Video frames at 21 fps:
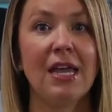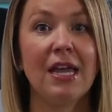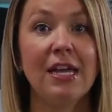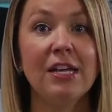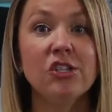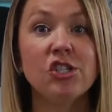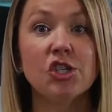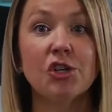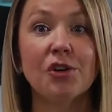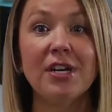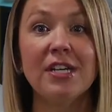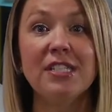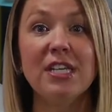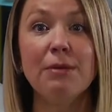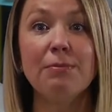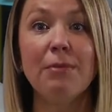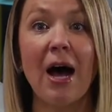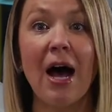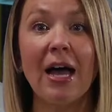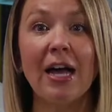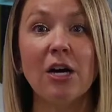
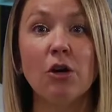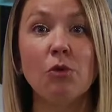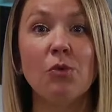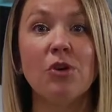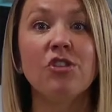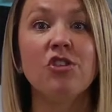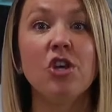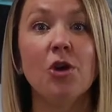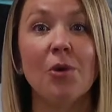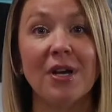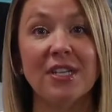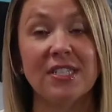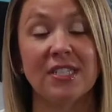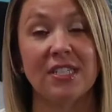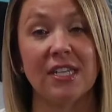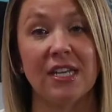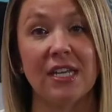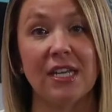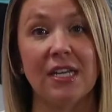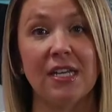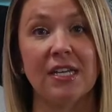Integrating Maya with
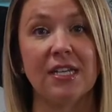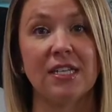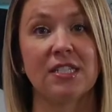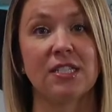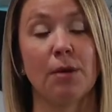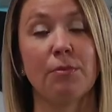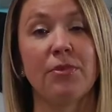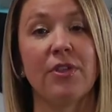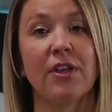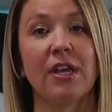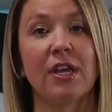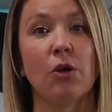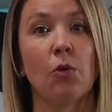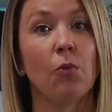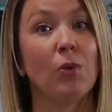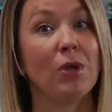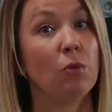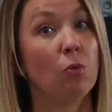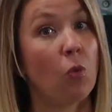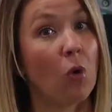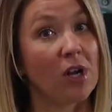USD is something
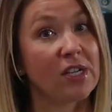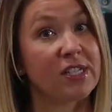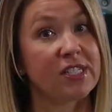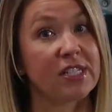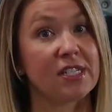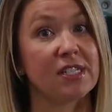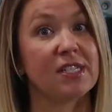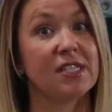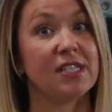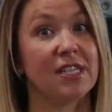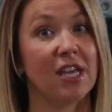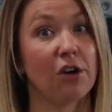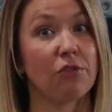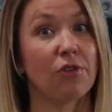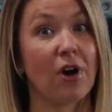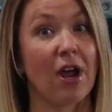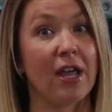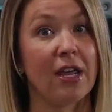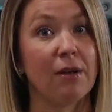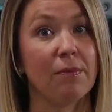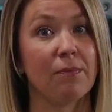we wanted to get
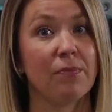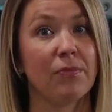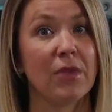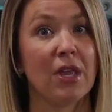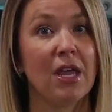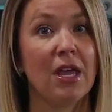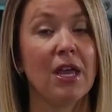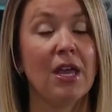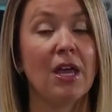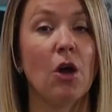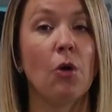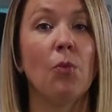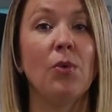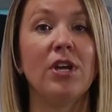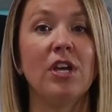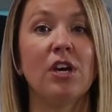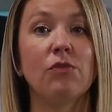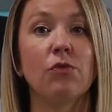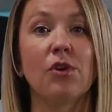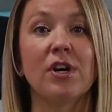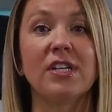right, and we
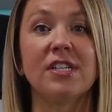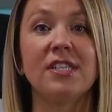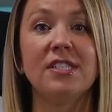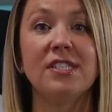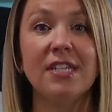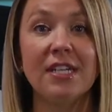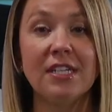have worked